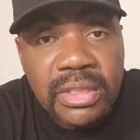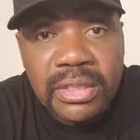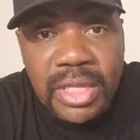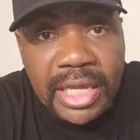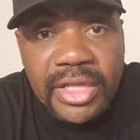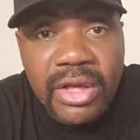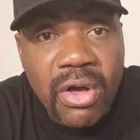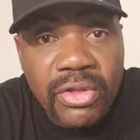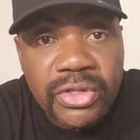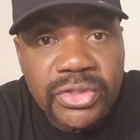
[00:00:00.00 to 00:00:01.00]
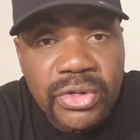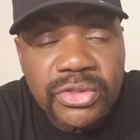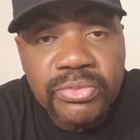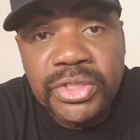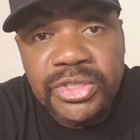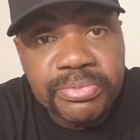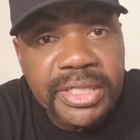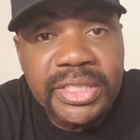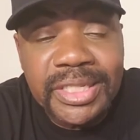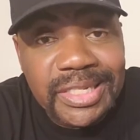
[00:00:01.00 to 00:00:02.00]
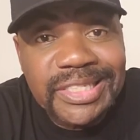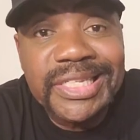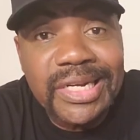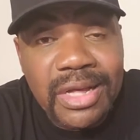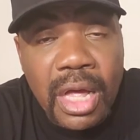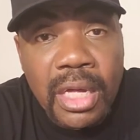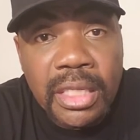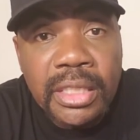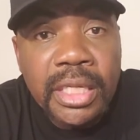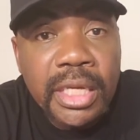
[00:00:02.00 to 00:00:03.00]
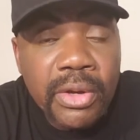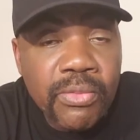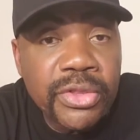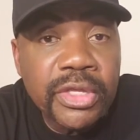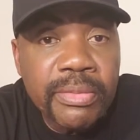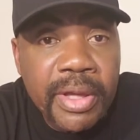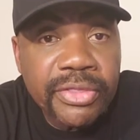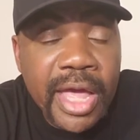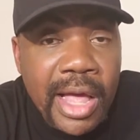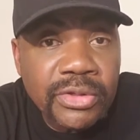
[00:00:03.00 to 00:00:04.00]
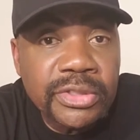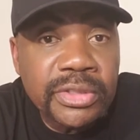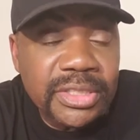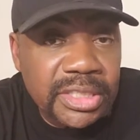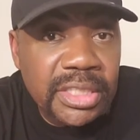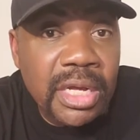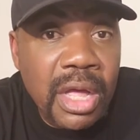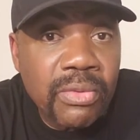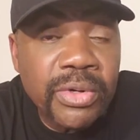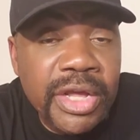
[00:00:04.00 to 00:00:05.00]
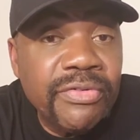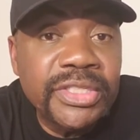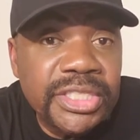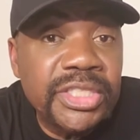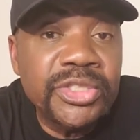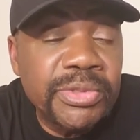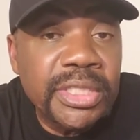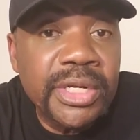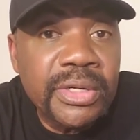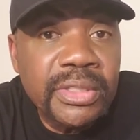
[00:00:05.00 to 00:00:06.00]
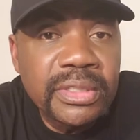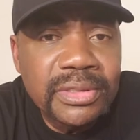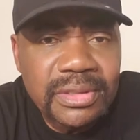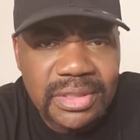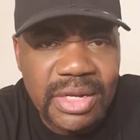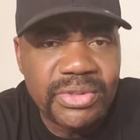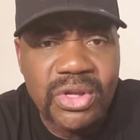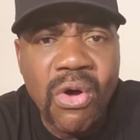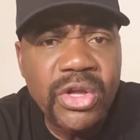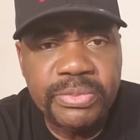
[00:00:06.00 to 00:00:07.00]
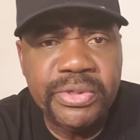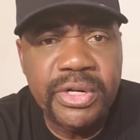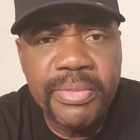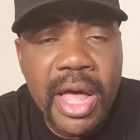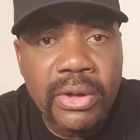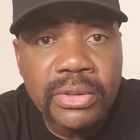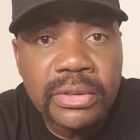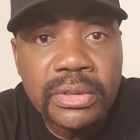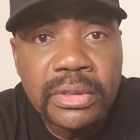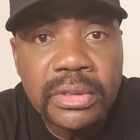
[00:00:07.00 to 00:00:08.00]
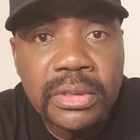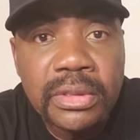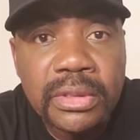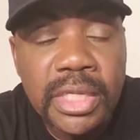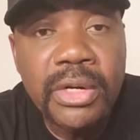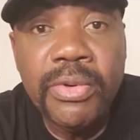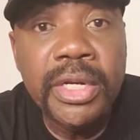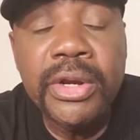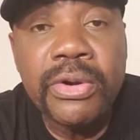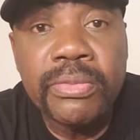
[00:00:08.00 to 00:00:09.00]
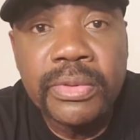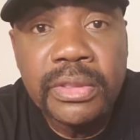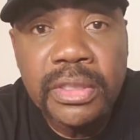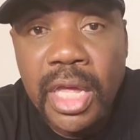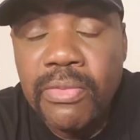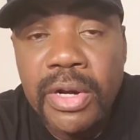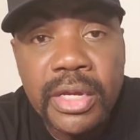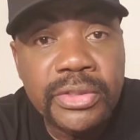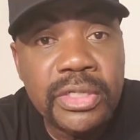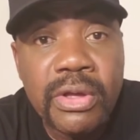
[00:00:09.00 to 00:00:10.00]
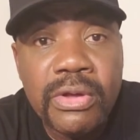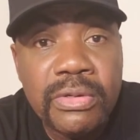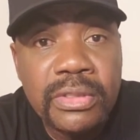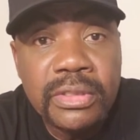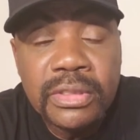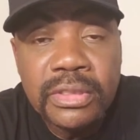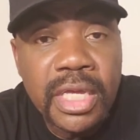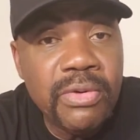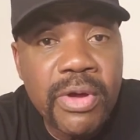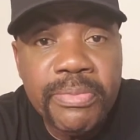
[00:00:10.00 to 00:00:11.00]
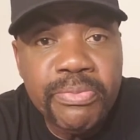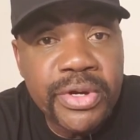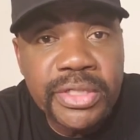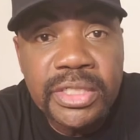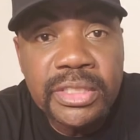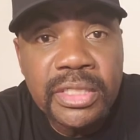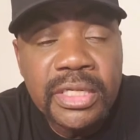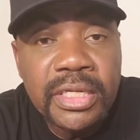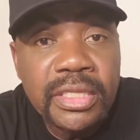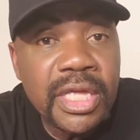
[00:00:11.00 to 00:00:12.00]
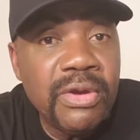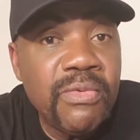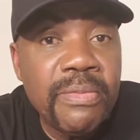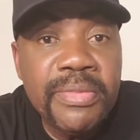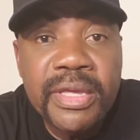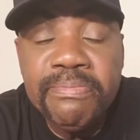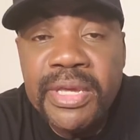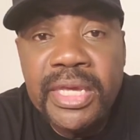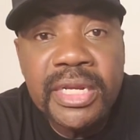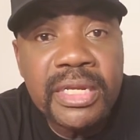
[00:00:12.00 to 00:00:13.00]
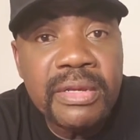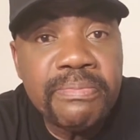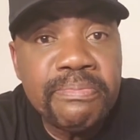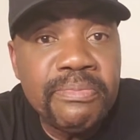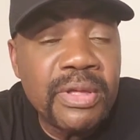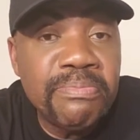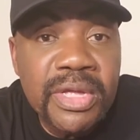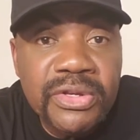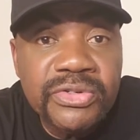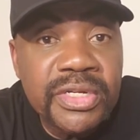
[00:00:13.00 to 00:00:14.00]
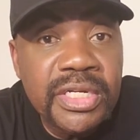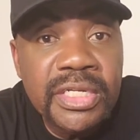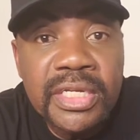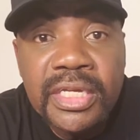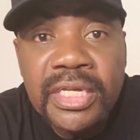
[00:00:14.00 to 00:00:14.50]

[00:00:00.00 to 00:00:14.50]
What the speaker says: like they call it the church, which is basically the synagogue. And one thing about the house of the synagogue, whenever Jesus went there, he was always putting them out. They didn't want to hear him. Like when I used to go, they didn't want me preaching. They didn't want me being in the ministry.